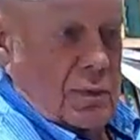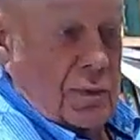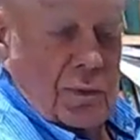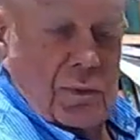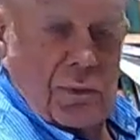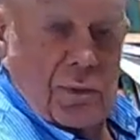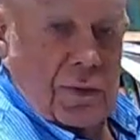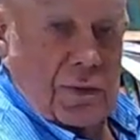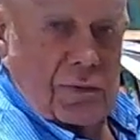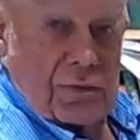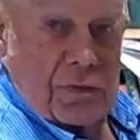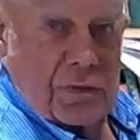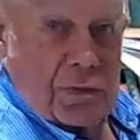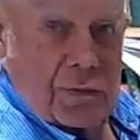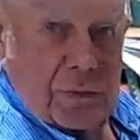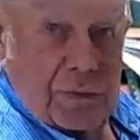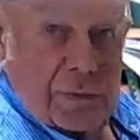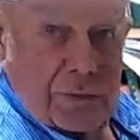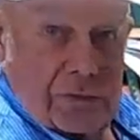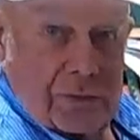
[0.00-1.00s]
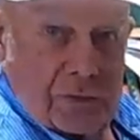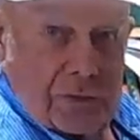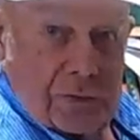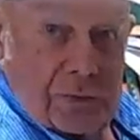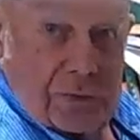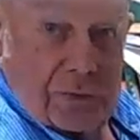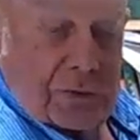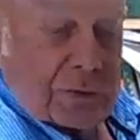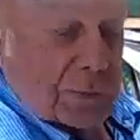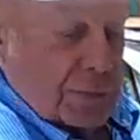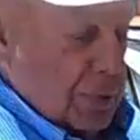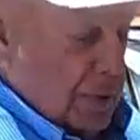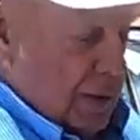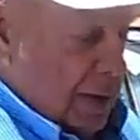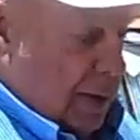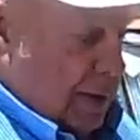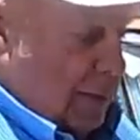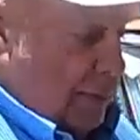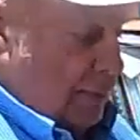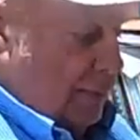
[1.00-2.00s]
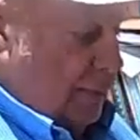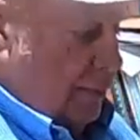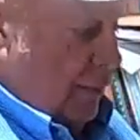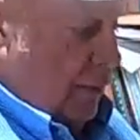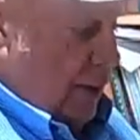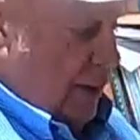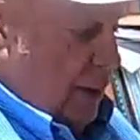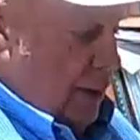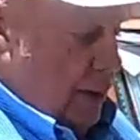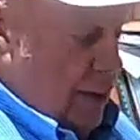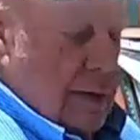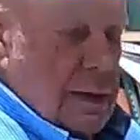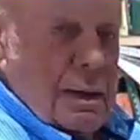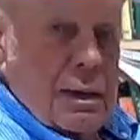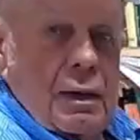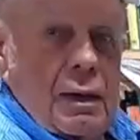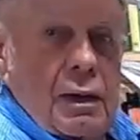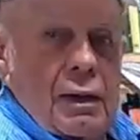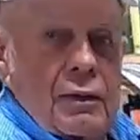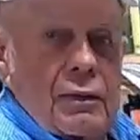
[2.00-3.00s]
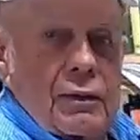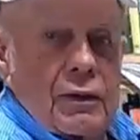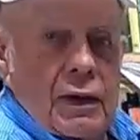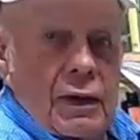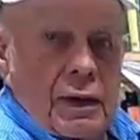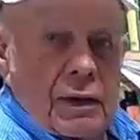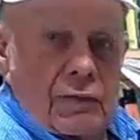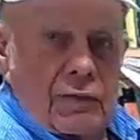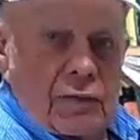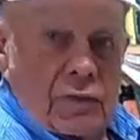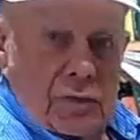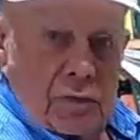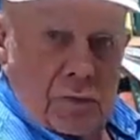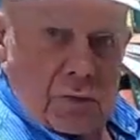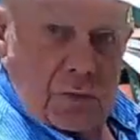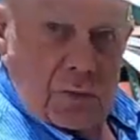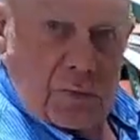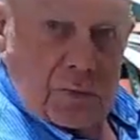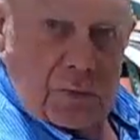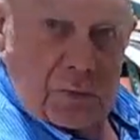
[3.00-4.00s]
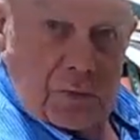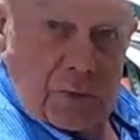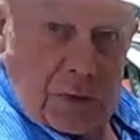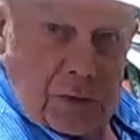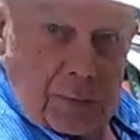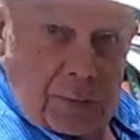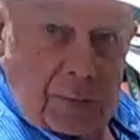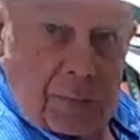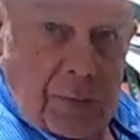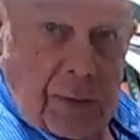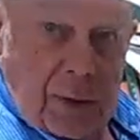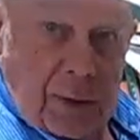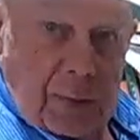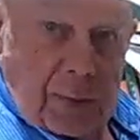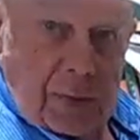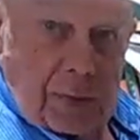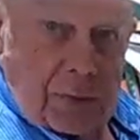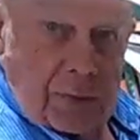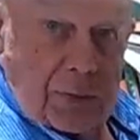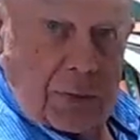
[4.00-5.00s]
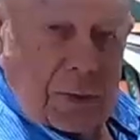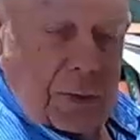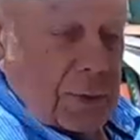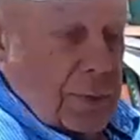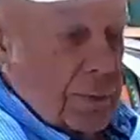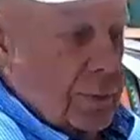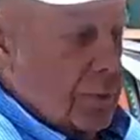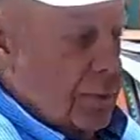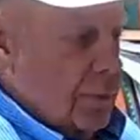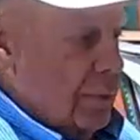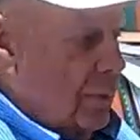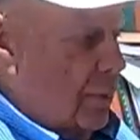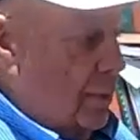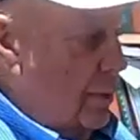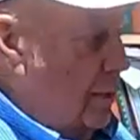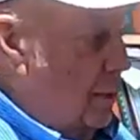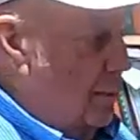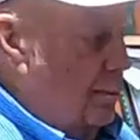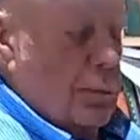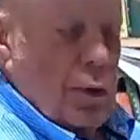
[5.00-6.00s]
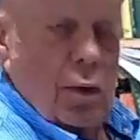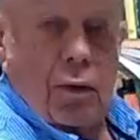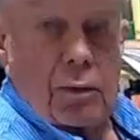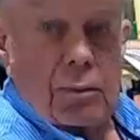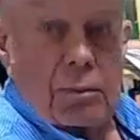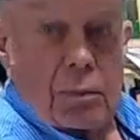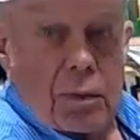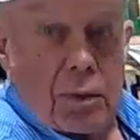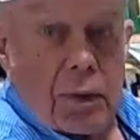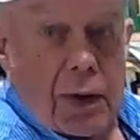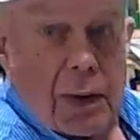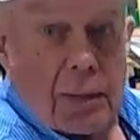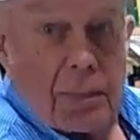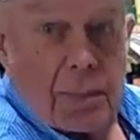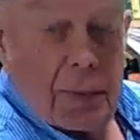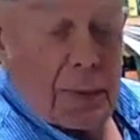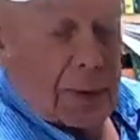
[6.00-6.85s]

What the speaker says: or wherever you would choose to plant than if you did bare root or balled and burlap